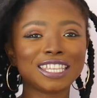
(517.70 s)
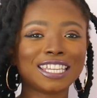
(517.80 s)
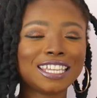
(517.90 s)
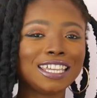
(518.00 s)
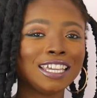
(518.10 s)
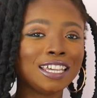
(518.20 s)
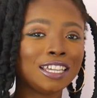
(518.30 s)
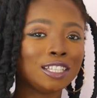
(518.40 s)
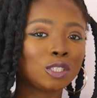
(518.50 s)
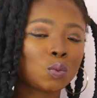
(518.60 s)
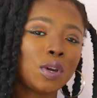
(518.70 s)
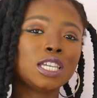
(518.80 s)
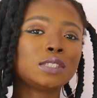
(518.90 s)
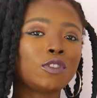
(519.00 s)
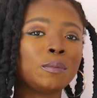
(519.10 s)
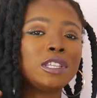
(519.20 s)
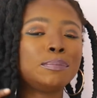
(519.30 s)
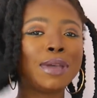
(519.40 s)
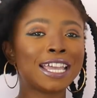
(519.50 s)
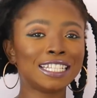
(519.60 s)
The twist from the
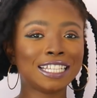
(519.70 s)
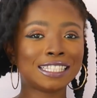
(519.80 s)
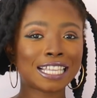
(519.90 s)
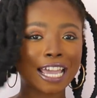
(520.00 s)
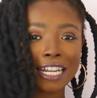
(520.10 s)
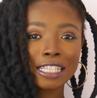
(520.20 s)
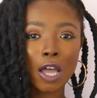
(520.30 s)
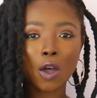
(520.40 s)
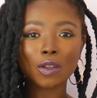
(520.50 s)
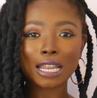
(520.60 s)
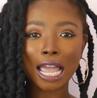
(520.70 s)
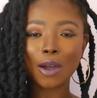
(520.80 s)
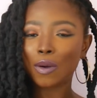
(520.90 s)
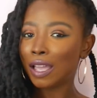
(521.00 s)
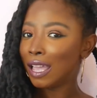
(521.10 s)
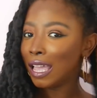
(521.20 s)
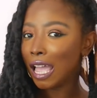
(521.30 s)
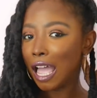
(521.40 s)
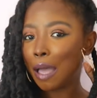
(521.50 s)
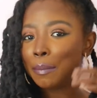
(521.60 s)
bending side is all out.
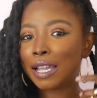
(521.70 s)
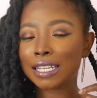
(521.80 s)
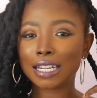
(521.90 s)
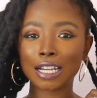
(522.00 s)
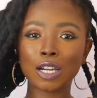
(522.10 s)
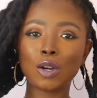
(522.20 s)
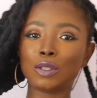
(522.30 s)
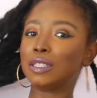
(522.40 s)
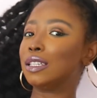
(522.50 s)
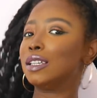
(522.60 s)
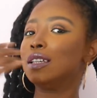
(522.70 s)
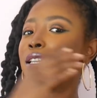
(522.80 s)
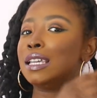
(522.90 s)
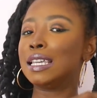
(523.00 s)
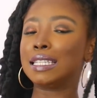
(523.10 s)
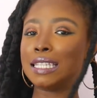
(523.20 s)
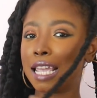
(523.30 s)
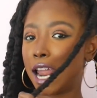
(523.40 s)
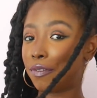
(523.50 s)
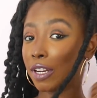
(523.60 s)
I'm gonna go to
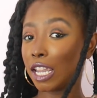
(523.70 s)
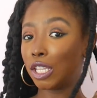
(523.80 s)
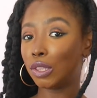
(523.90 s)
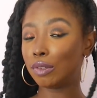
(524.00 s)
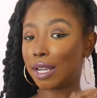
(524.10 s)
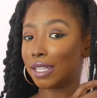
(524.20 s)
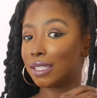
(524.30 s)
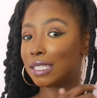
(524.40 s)
the African threading